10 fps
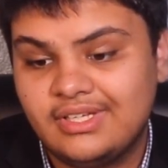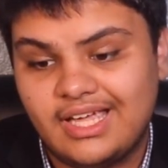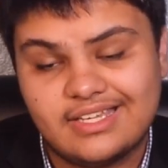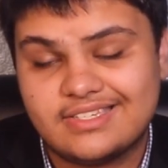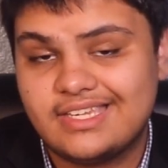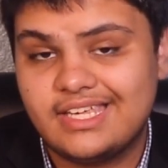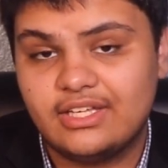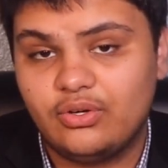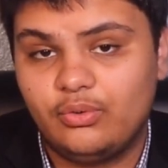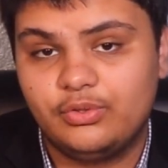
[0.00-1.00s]
And seeing
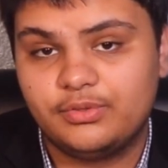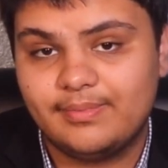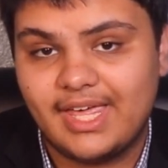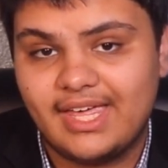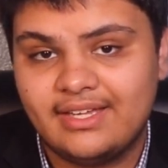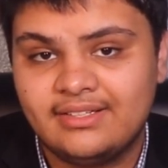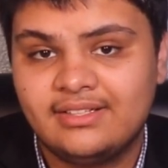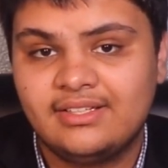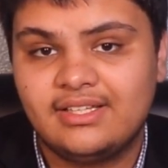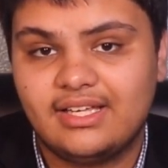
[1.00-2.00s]
an old man,
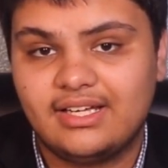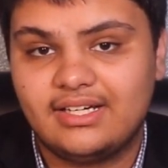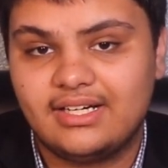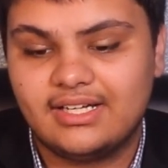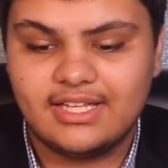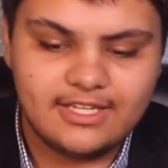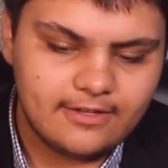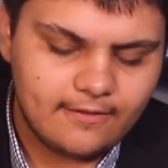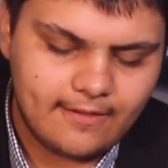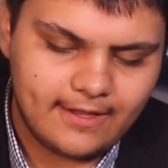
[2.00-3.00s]
uh, it,